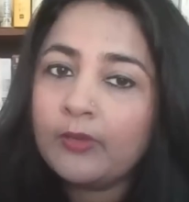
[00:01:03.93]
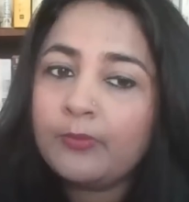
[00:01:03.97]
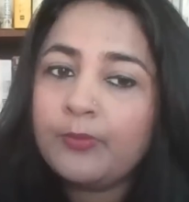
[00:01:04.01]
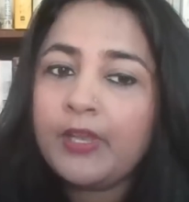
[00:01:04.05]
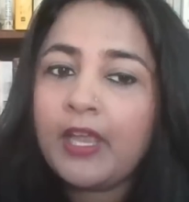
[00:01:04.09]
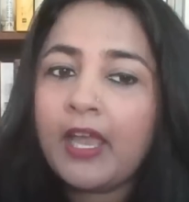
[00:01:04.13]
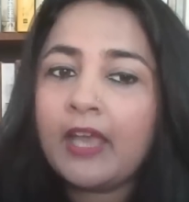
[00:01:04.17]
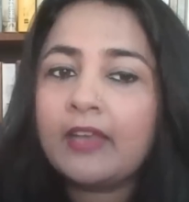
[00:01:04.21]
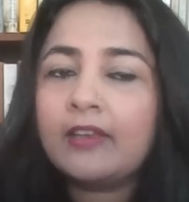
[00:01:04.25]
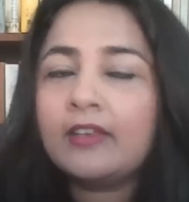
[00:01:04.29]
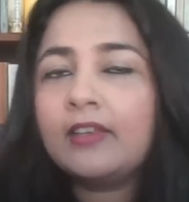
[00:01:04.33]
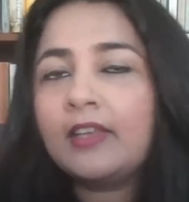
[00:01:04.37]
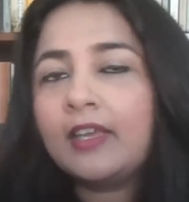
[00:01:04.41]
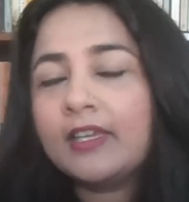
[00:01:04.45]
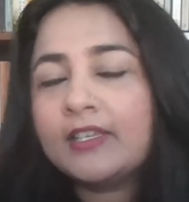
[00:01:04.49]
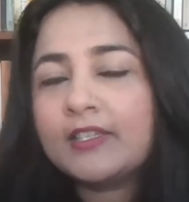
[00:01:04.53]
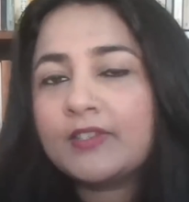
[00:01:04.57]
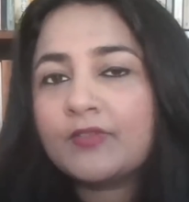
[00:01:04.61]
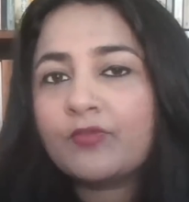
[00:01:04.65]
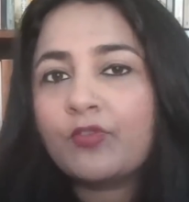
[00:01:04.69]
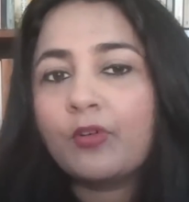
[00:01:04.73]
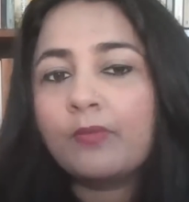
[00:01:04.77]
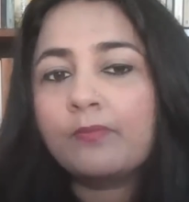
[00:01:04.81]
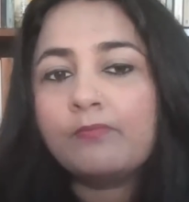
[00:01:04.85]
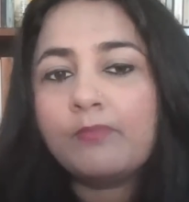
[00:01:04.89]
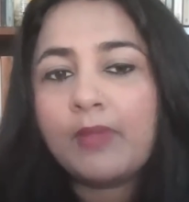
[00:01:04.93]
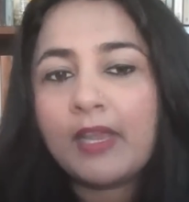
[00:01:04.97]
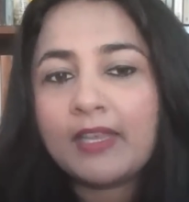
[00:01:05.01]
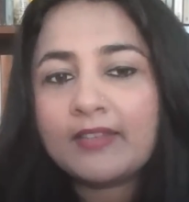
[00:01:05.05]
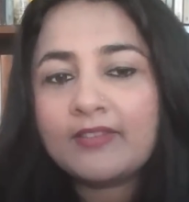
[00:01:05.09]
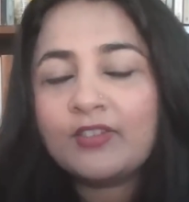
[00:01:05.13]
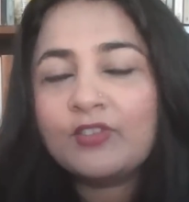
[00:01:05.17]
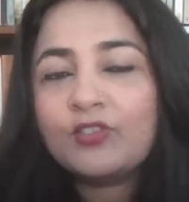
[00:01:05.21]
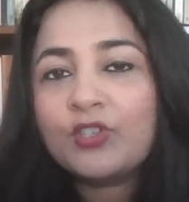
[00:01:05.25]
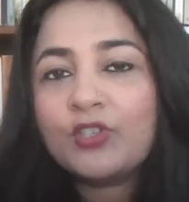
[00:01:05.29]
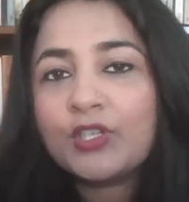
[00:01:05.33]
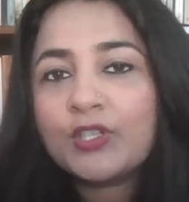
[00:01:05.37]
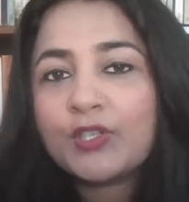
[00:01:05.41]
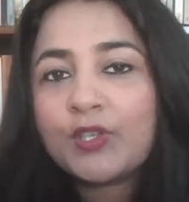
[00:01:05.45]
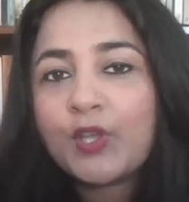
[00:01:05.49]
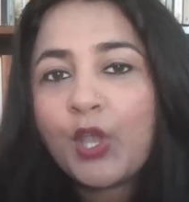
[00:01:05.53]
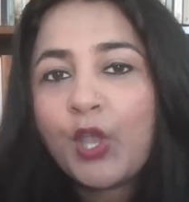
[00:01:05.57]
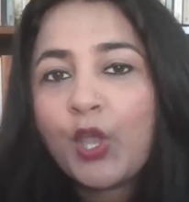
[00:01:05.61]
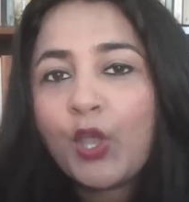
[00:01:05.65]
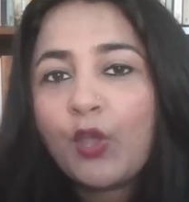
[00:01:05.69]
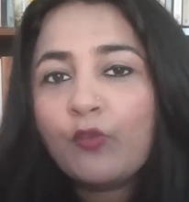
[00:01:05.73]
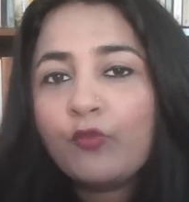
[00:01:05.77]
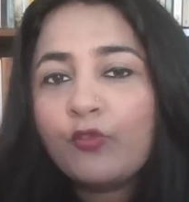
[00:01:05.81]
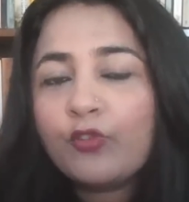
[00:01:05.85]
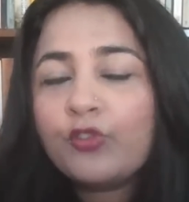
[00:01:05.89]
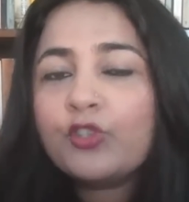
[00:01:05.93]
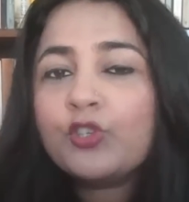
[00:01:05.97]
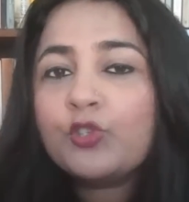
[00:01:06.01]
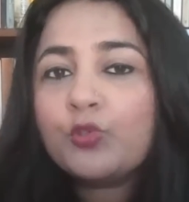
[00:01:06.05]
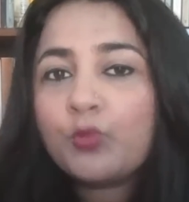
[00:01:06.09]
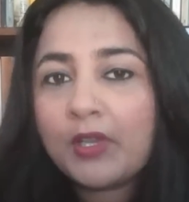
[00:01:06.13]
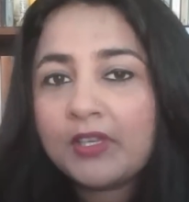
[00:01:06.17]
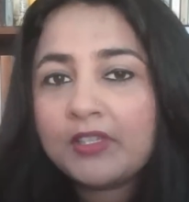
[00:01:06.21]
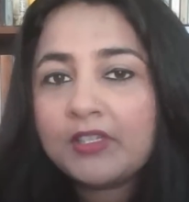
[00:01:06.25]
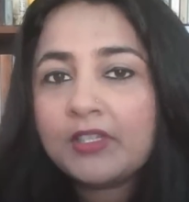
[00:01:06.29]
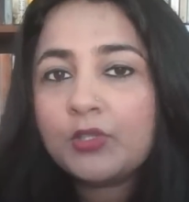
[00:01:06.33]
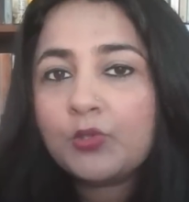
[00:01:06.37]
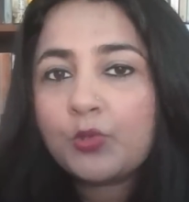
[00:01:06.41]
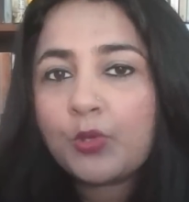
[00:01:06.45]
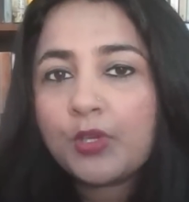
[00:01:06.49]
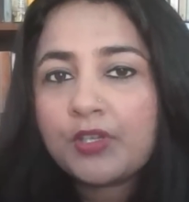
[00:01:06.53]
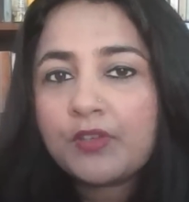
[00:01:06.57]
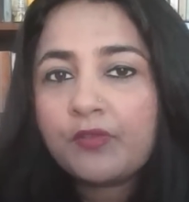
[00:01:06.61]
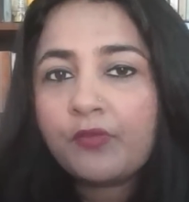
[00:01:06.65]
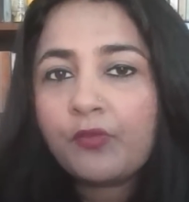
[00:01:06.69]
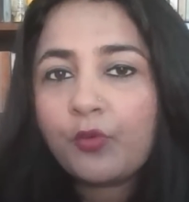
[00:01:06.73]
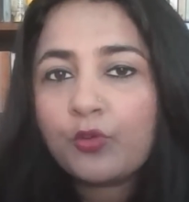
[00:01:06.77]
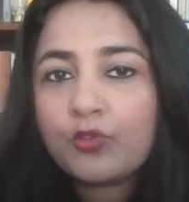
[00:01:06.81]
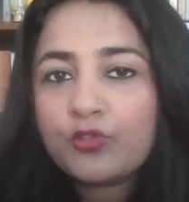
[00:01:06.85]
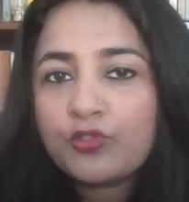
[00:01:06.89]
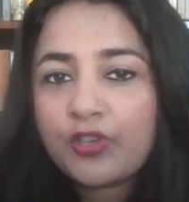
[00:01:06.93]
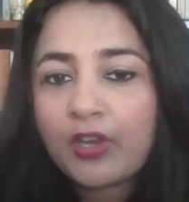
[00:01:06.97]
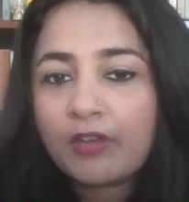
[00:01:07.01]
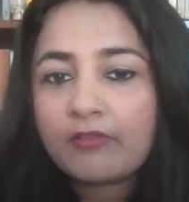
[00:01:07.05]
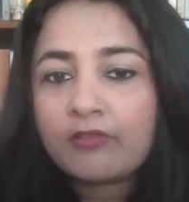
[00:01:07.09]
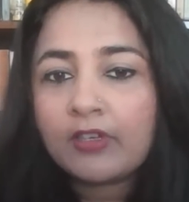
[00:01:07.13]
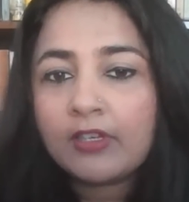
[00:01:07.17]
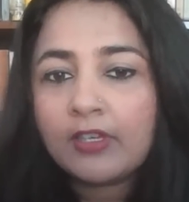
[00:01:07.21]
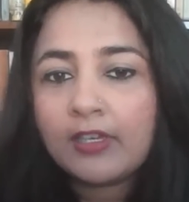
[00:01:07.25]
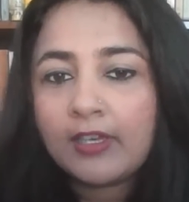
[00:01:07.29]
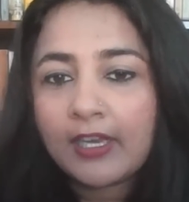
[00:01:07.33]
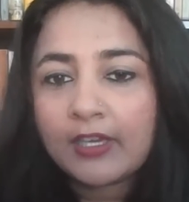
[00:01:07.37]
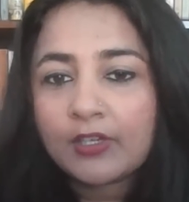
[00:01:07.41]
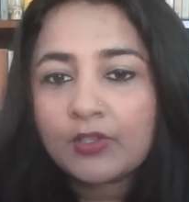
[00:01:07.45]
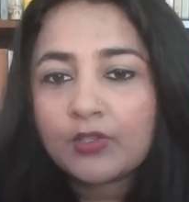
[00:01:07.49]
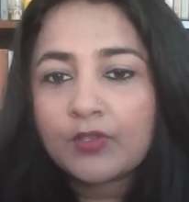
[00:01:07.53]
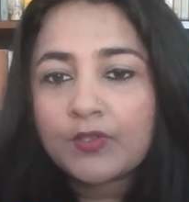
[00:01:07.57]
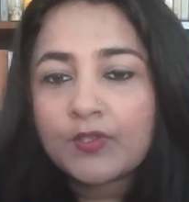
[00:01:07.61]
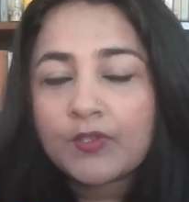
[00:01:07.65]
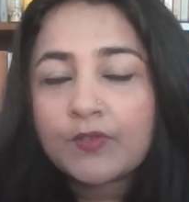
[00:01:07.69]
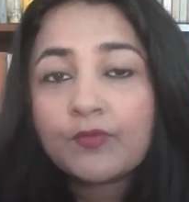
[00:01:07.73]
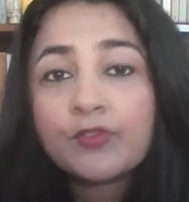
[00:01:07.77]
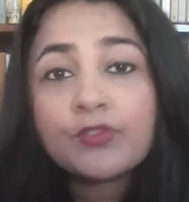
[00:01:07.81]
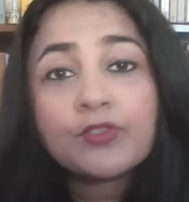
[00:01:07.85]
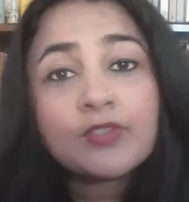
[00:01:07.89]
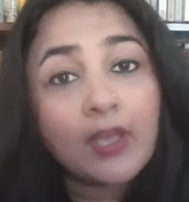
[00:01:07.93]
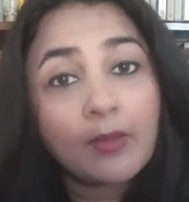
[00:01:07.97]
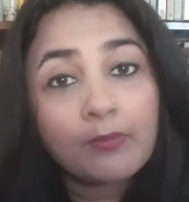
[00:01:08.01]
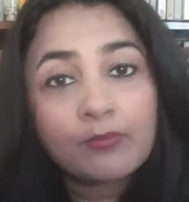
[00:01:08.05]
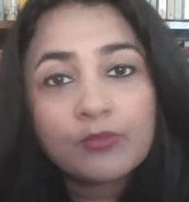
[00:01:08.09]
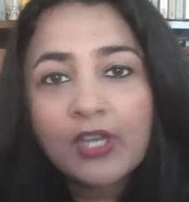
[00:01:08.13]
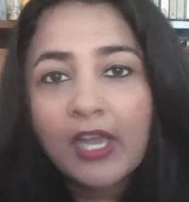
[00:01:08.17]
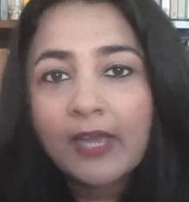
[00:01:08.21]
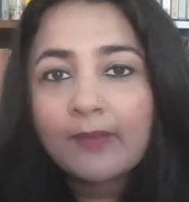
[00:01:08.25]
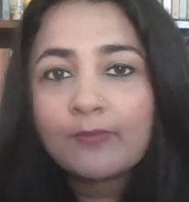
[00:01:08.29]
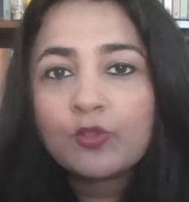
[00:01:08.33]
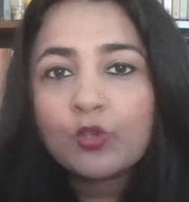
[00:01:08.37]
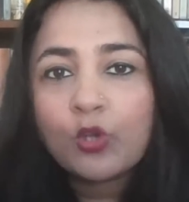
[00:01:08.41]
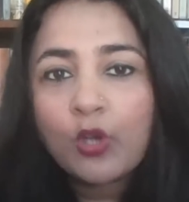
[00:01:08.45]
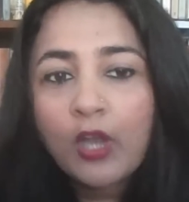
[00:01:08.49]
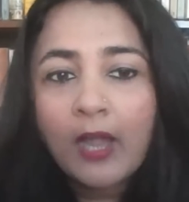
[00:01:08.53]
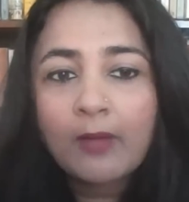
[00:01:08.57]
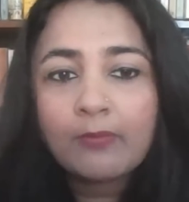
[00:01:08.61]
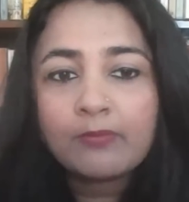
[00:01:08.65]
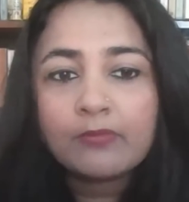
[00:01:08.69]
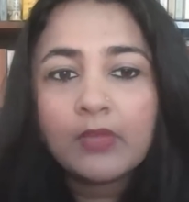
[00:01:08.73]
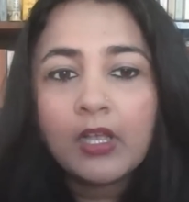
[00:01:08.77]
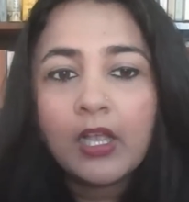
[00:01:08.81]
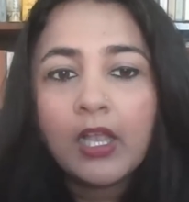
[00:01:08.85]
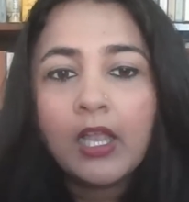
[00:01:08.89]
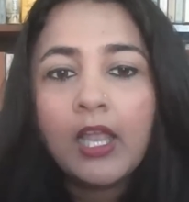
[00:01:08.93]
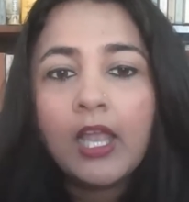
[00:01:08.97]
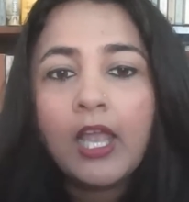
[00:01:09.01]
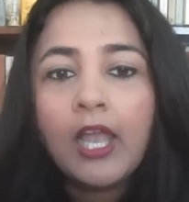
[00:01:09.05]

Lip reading: be analysed from messages for the 2024 general elections for some time to come.